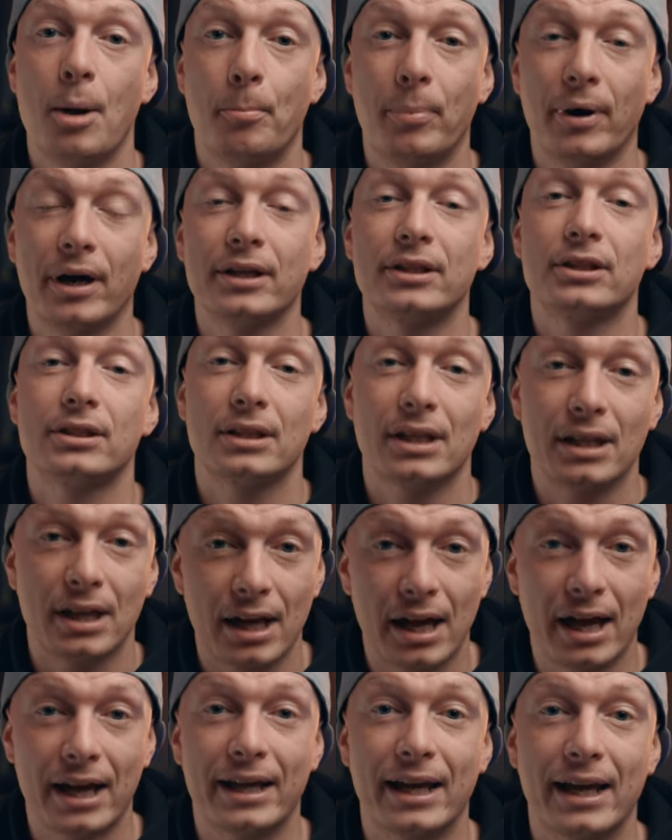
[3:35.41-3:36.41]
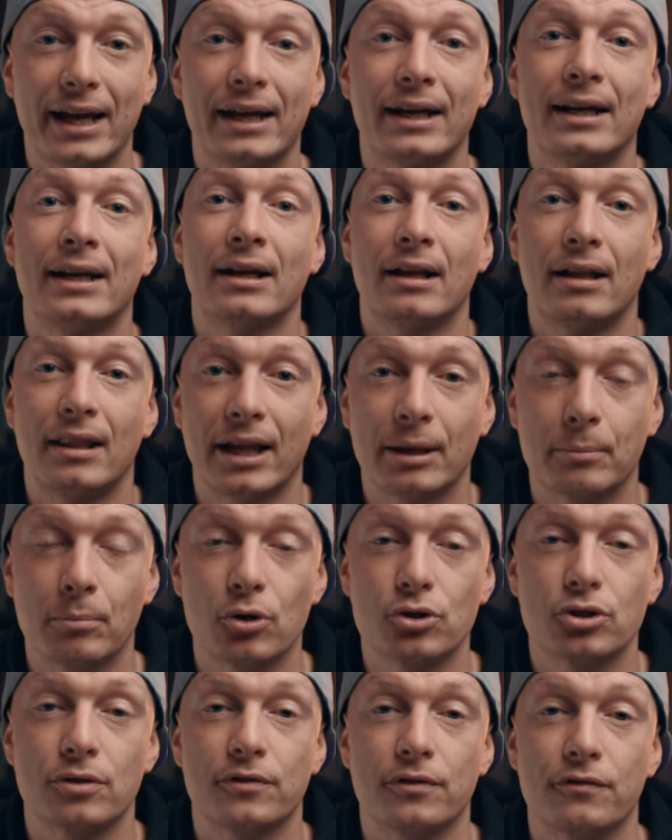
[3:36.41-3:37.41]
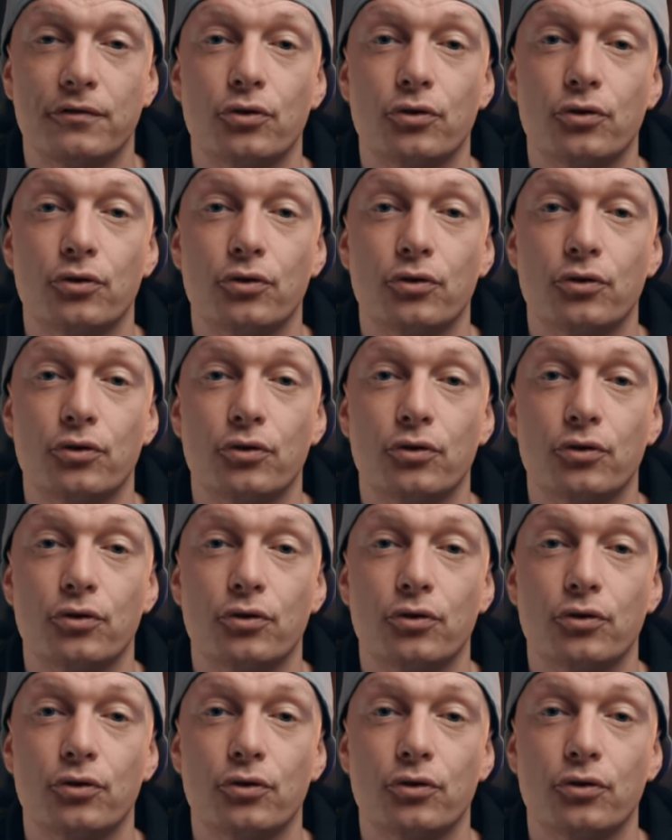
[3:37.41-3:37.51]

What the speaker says: But again, like most of the